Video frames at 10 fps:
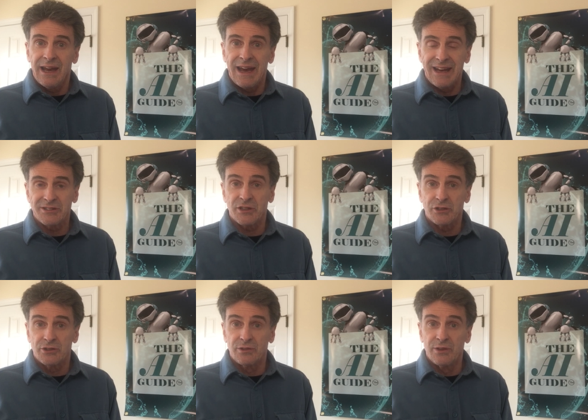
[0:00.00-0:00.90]
as
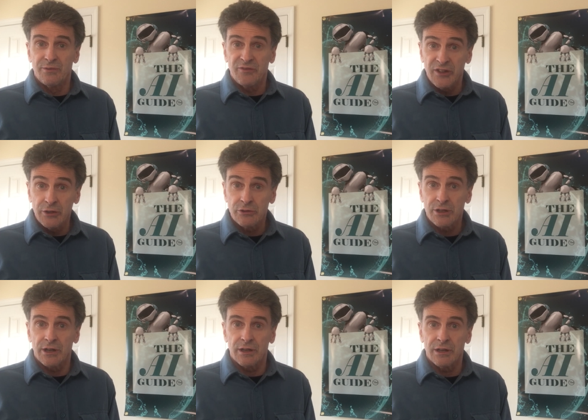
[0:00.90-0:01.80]
a
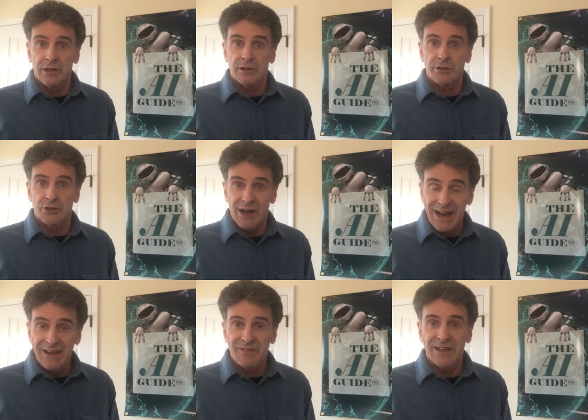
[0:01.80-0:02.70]
future
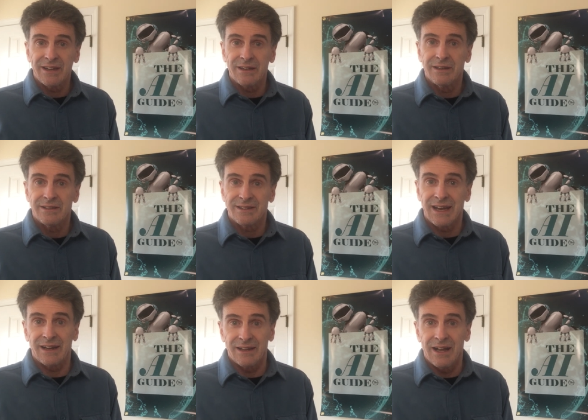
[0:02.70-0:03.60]
driving
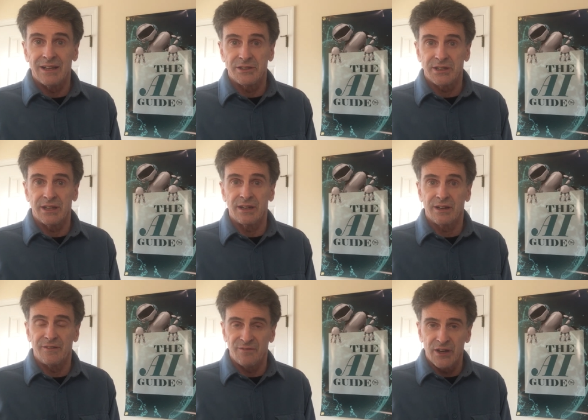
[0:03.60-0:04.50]
technology
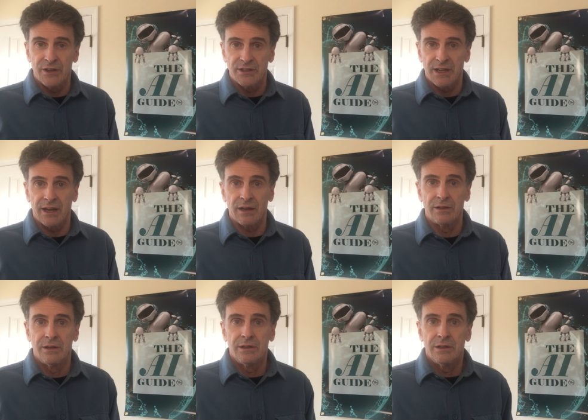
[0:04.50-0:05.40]
converging
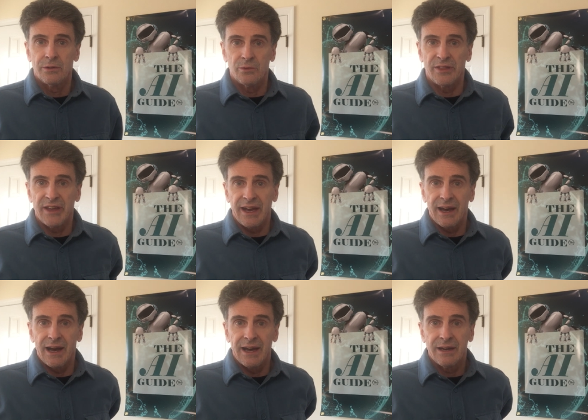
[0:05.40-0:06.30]
with
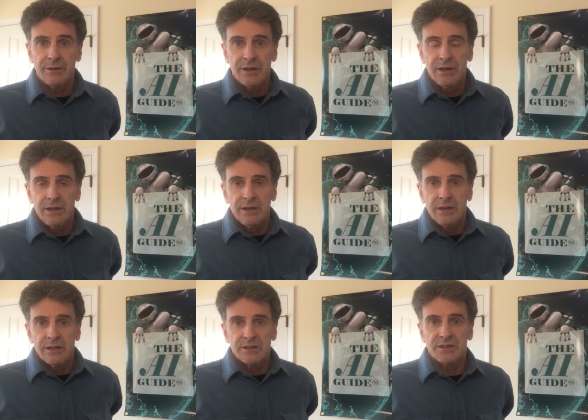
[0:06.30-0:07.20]
AI?
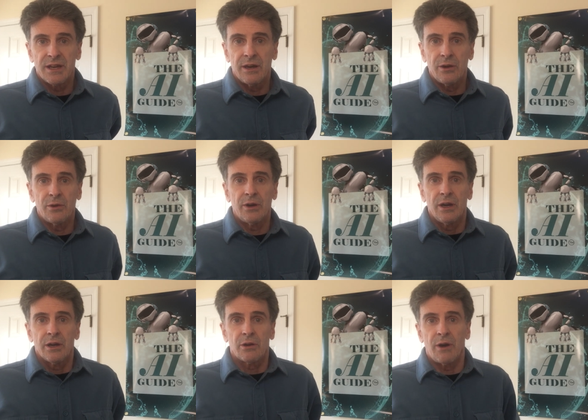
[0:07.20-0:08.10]
So
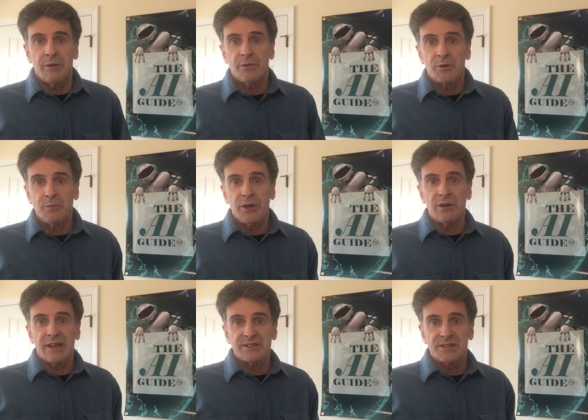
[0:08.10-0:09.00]
quantum
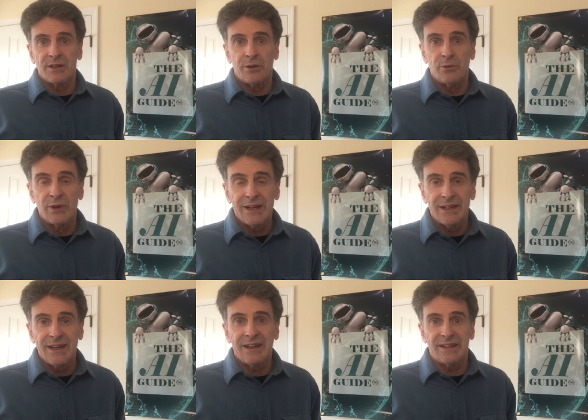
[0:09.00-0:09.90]
computing is still
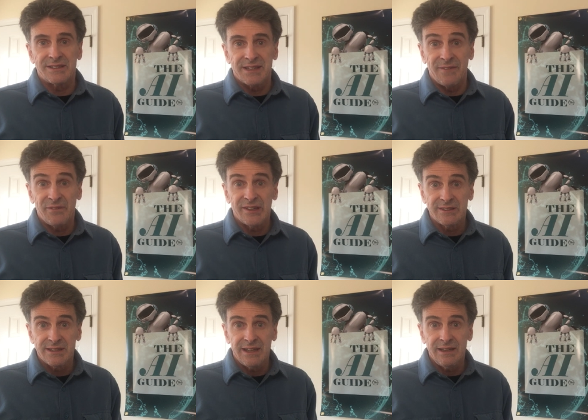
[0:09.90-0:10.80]
really in its
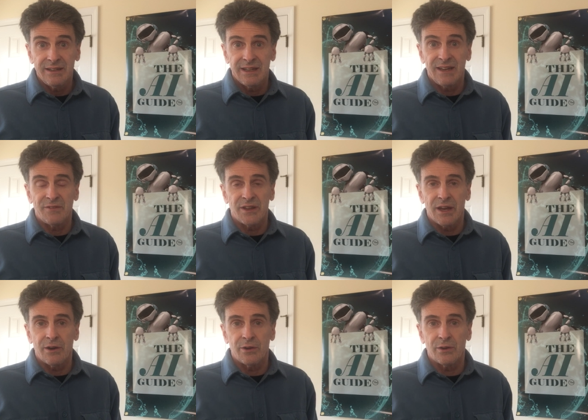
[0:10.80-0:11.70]
infancy, even
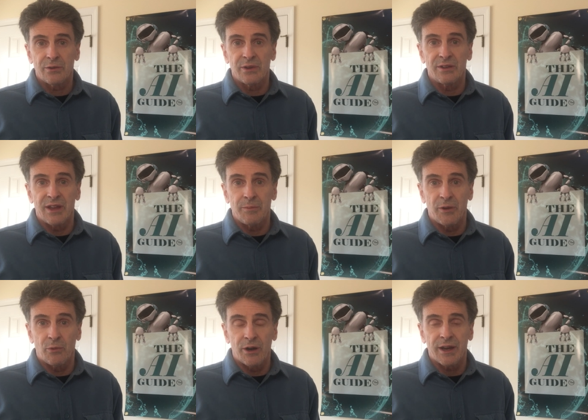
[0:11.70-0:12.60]
though they've
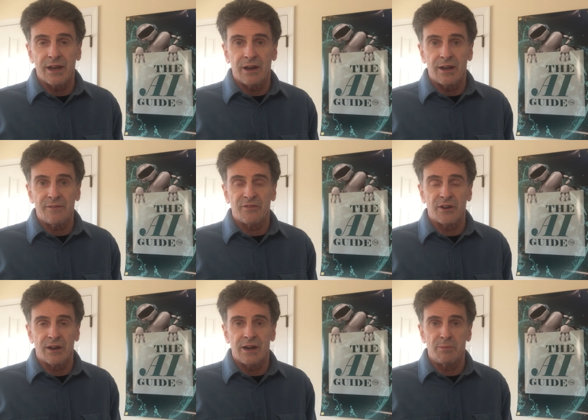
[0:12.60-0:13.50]
been working on it
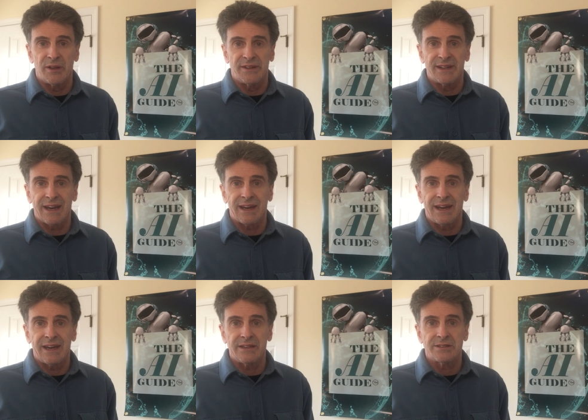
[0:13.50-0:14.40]
for a couple of
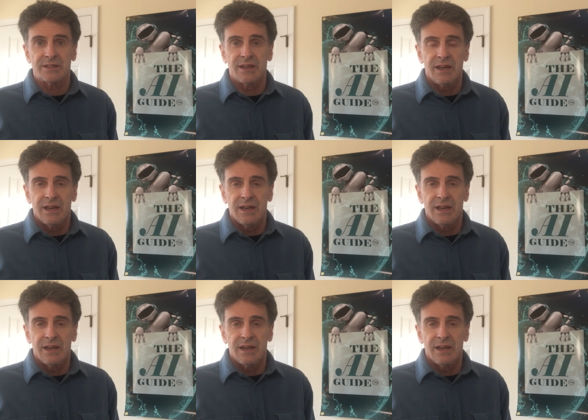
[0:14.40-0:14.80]
decades.